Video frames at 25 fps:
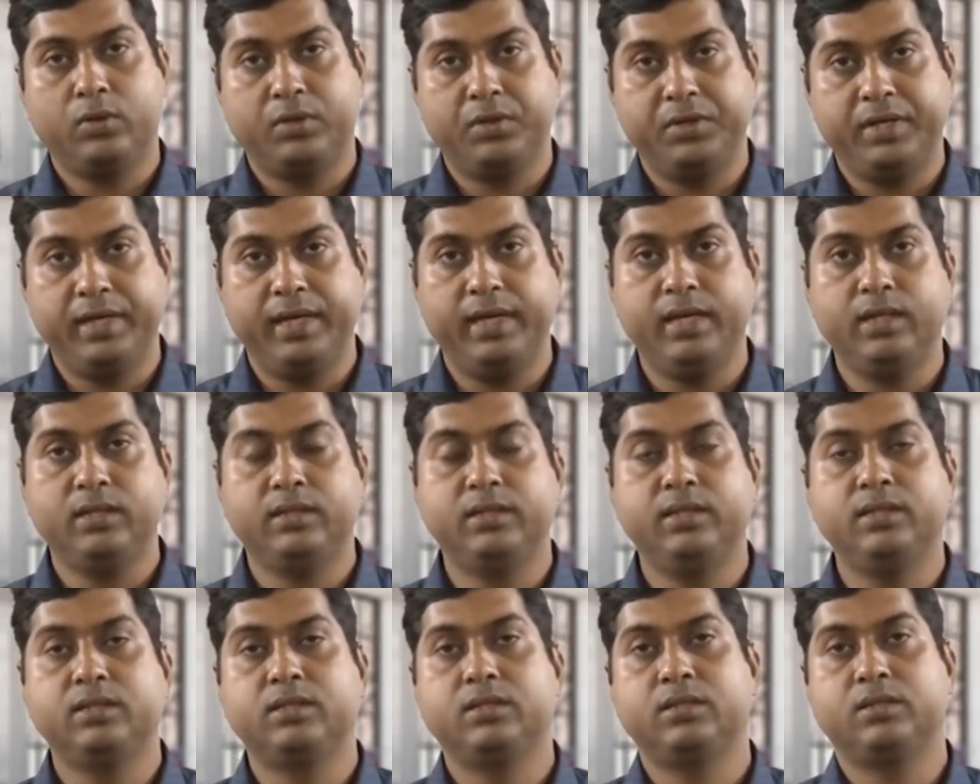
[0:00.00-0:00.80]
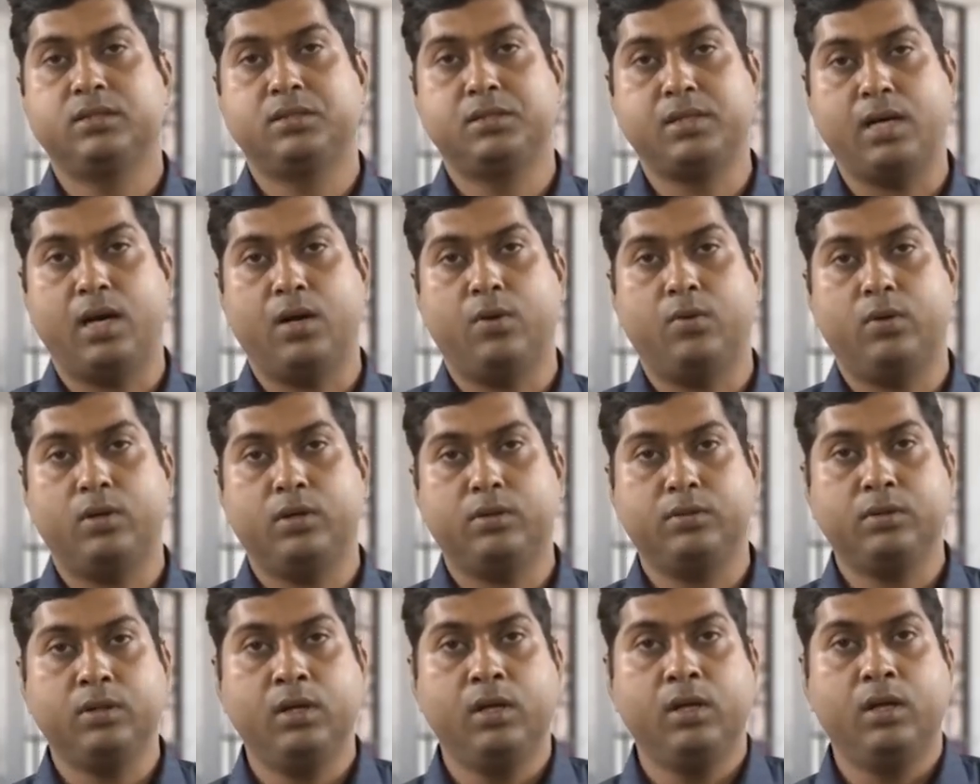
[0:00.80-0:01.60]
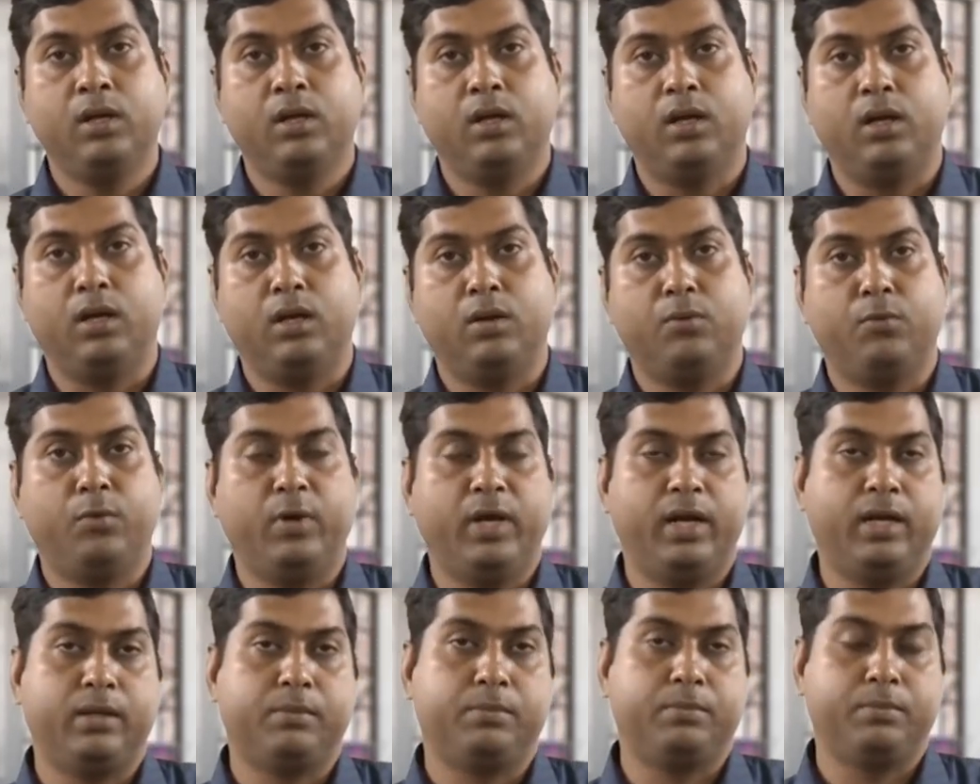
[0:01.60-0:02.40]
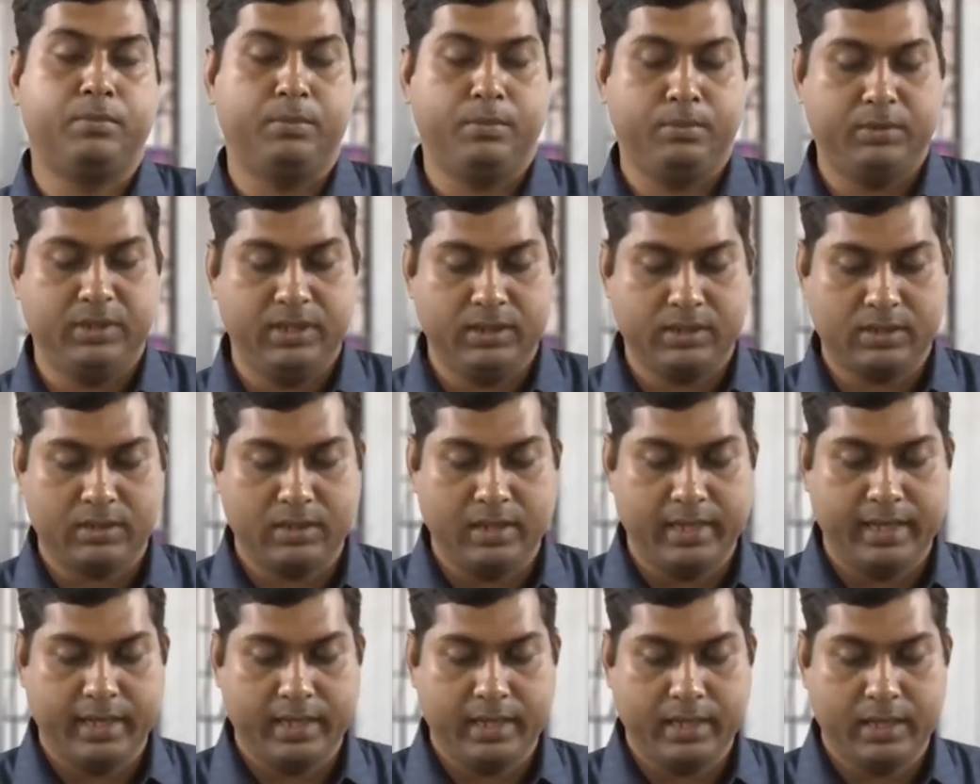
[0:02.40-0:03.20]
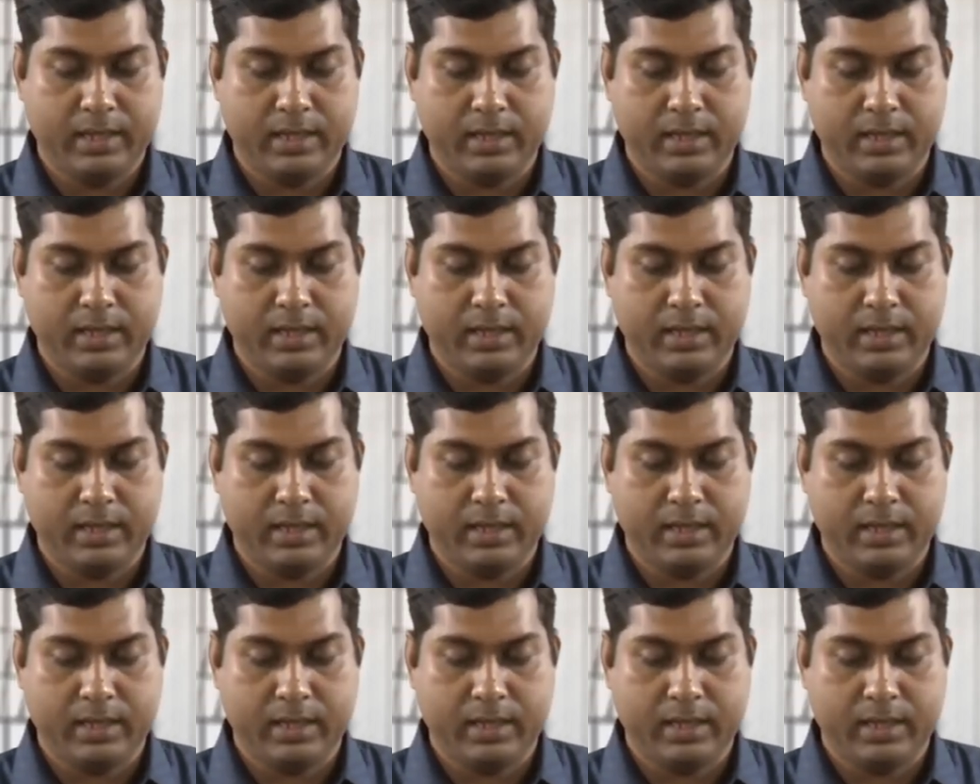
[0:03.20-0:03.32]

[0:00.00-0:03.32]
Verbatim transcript: create this tower uh, where this lake